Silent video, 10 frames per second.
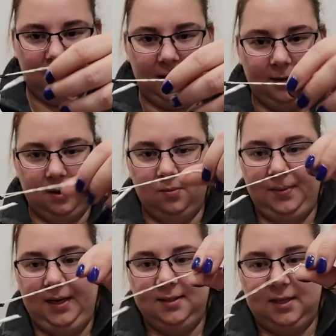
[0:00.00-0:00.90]
I don't know,
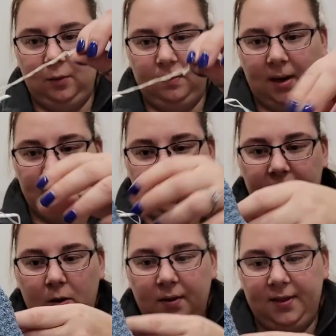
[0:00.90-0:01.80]
piece that would probably
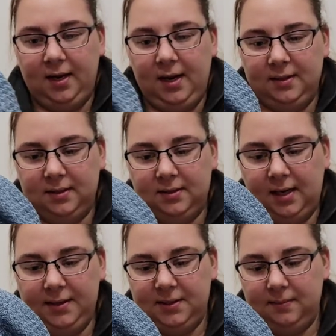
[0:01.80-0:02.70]
go with it. It's a
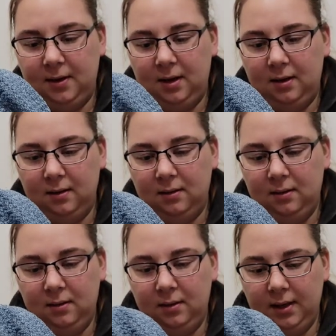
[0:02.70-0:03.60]
size small.
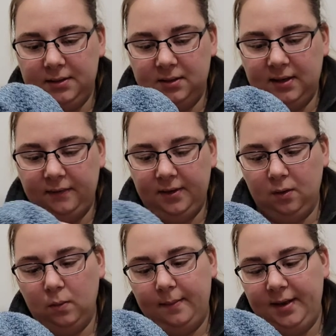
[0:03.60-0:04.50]
It's definitely
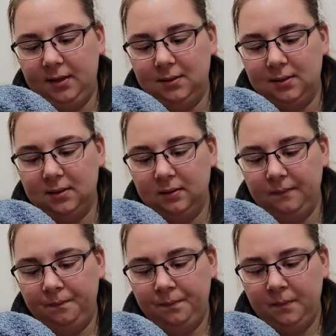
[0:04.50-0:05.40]
a women's.
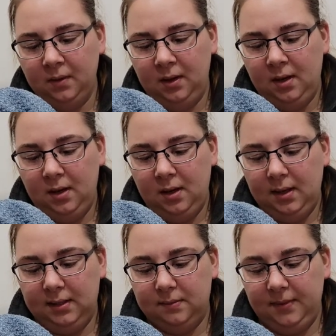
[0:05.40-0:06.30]

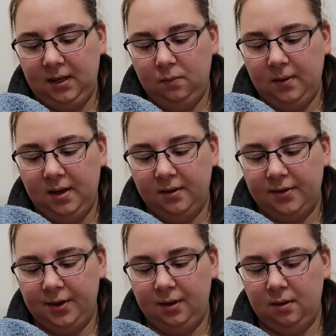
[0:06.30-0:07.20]
It's made
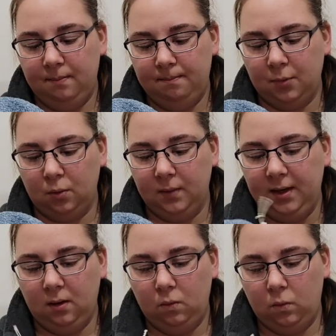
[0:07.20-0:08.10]
with
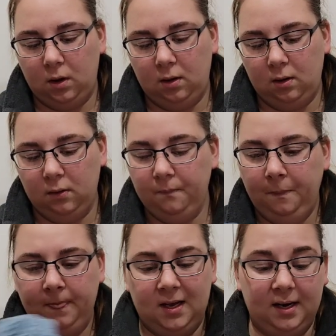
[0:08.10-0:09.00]
merino wool,
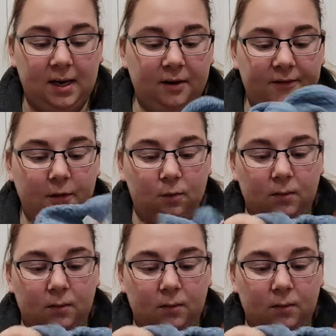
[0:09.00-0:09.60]
and I got it for a